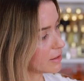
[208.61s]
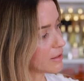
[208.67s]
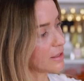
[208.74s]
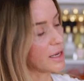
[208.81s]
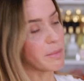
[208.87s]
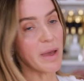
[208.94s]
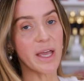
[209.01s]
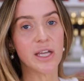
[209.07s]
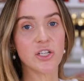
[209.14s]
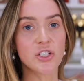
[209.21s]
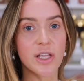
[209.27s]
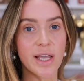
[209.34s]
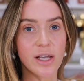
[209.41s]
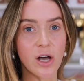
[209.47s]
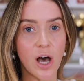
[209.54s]
The Les
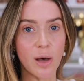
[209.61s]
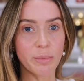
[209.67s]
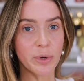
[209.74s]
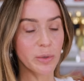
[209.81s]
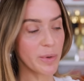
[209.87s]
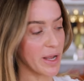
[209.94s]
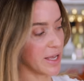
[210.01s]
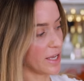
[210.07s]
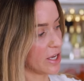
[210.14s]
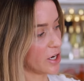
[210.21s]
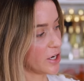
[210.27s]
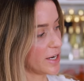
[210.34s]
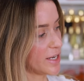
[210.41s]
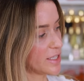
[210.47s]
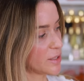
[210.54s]
Beiges Light Copper right
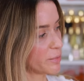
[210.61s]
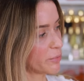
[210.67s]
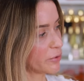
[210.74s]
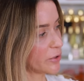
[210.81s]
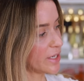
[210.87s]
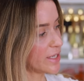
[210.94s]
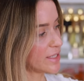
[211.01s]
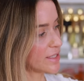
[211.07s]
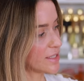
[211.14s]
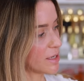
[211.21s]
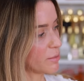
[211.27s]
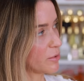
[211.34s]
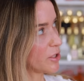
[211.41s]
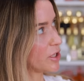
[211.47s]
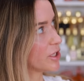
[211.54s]
here is pretty
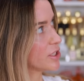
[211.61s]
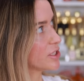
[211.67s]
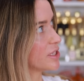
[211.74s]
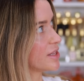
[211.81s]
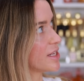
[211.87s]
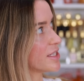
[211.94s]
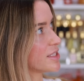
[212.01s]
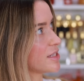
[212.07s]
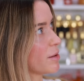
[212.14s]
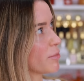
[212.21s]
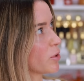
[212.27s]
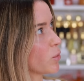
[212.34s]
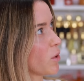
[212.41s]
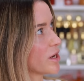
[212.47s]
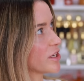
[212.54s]
similar to this
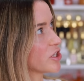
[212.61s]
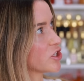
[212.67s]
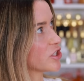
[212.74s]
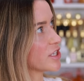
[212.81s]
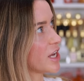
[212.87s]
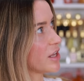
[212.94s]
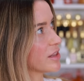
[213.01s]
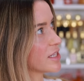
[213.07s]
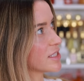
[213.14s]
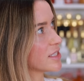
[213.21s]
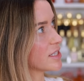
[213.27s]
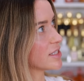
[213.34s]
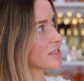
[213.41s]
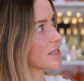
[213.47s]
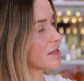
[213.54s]
#1 de Chanel. This
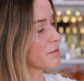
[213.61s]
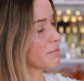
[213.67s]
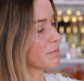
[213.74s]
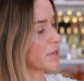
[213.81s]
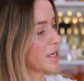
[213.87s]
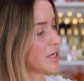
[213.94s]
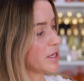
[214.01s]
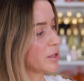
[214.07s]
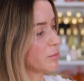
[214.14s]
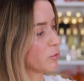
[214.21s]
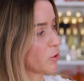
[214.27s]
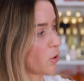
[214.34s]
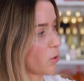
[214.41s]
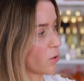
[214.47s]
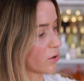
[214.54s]
is the
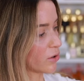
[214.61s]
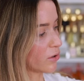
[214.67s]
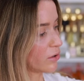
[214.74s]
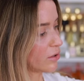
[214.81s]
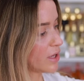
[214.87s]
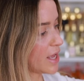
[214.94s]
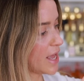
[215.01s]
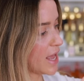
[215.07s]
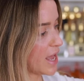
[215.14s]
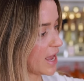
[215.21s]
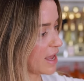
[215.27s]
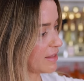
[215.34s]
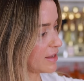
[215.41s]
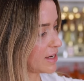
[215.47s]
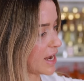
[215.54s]
Medium Coral.
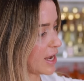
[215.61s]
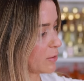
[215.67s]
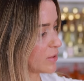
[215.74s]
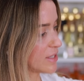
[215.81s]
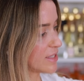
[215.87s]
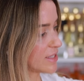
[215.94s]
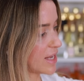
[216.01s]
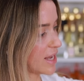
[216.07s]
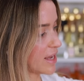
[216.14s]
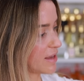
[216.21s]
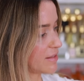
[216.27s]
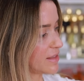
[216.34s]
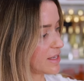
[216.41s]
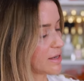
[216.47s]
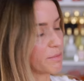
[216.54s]
And then I would
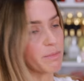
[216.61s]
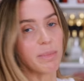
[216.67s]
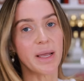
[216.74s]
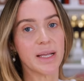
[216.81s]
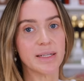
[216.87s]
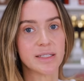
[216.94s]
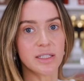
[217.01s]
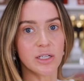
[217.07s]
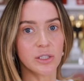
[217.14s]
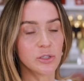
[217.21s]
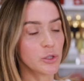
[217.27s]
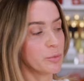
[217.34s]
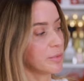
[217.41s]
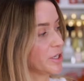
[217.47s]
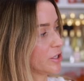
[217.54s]
say the Base
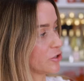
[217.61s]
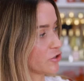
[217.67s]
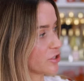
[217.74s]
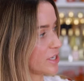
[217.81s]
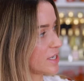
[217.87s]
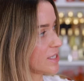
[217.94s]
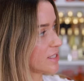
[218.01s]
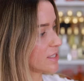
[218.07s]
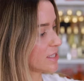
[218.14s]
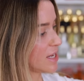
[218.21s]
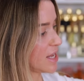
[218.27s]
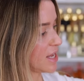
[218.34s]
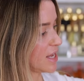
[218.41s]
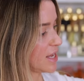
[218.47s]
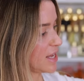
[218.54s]
Illuminatrice
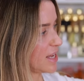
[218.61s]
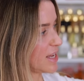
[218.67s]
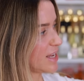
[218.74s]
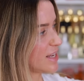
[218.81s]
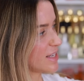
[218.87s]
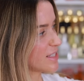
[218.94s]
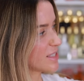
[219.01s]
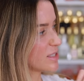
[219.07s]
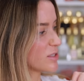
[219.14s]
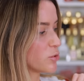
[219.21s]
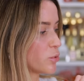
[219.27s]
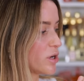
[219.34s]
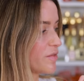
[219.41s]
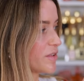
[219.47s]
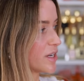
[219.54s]
is
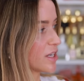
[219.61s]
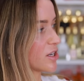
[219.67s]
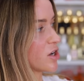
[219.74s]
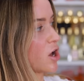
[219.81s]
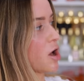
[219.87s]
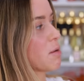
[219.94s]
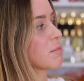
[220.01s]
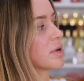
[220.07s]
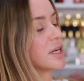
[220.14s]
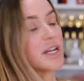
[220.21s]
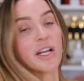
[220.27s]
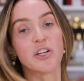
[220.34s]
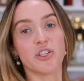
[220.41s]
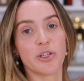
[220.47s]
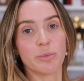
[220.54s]
sort of a
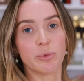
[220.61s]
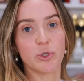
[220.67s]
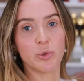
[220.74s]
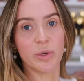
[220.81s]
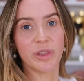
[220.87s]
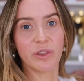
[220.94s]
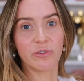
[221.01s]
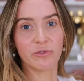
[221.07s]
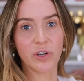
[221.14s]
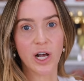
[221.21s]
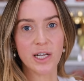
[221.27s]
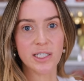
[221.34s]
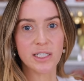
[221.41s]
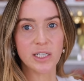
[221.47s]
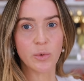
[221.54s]
combination between the
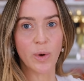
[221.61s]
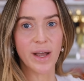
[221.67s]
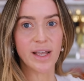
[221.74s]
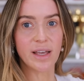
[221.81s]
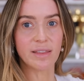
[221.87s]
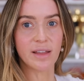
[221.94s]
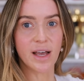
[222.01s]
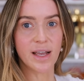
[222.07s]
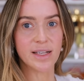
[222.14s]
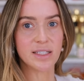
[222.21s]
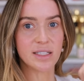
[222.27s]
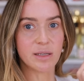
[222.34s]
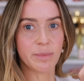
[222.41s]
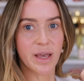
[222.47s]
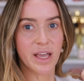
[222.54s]
Frosty White and the
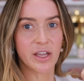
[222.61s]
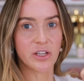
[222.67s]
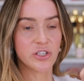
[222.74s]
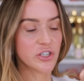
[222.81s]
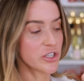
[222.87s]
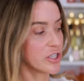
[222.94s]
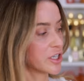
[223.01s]
Icy Beige.